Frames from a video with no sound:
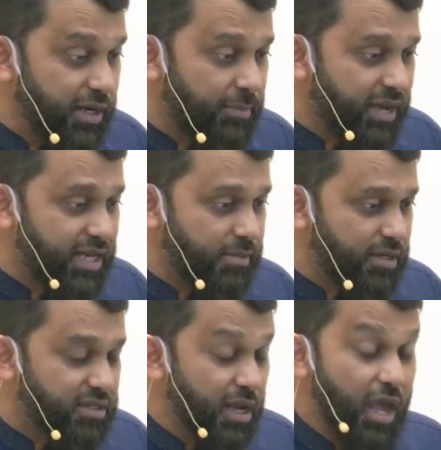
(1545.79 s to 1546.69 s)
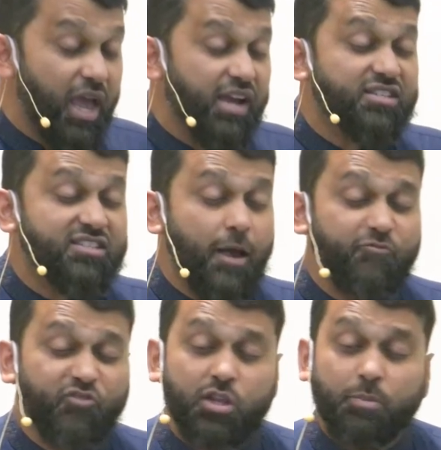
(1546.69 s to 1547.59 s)
will become enemies,
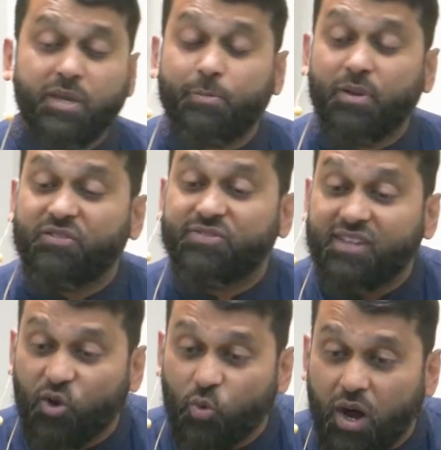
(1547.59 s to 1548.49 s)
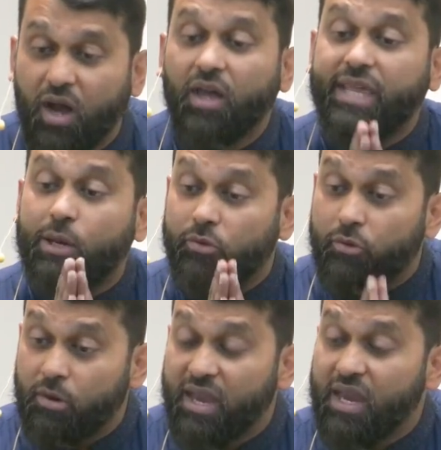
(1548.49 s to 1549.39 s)
except for the people of taqwa. They will
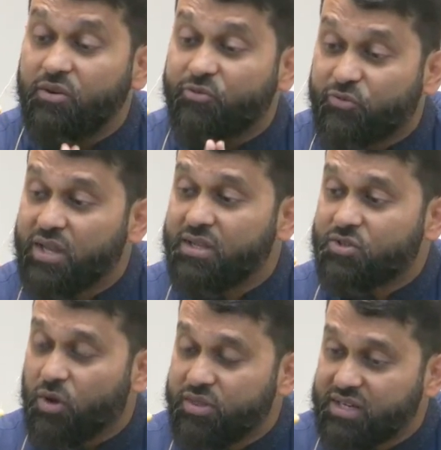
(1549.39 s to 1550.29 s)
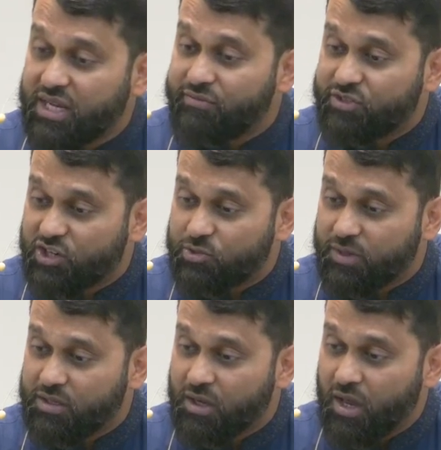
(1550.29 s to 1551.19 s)
remain friends on the day of
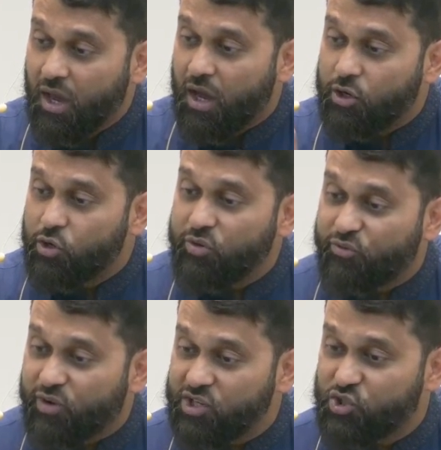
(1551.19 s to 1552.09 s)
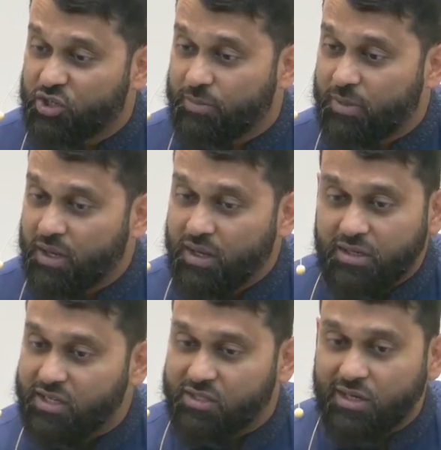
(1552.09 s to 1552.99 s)
judgment. A good friendship
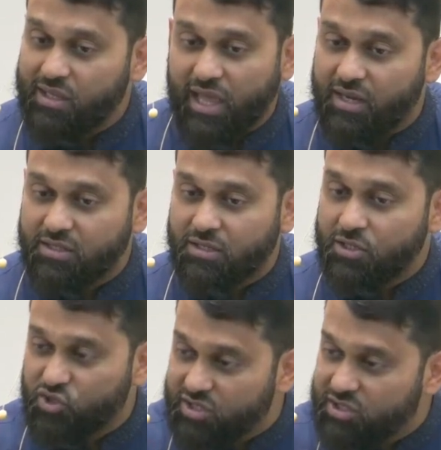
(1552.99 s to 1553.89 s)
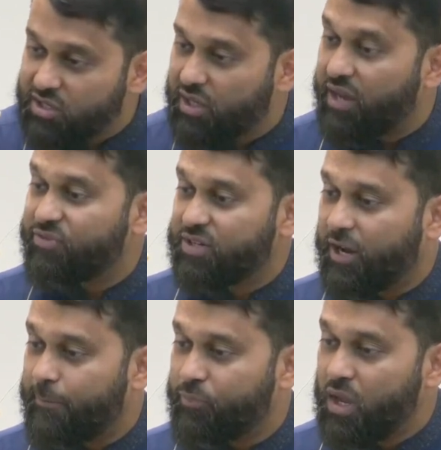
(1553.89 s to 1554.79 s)
doesn't last just a
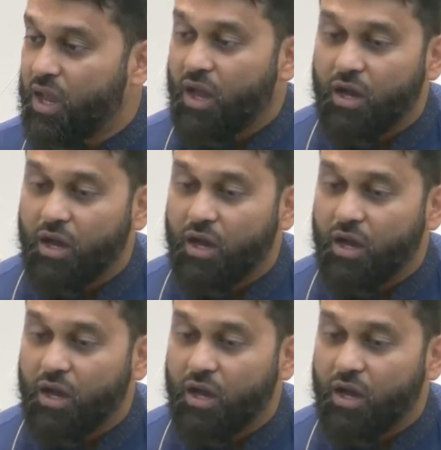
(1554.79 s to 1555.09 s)
lifetime.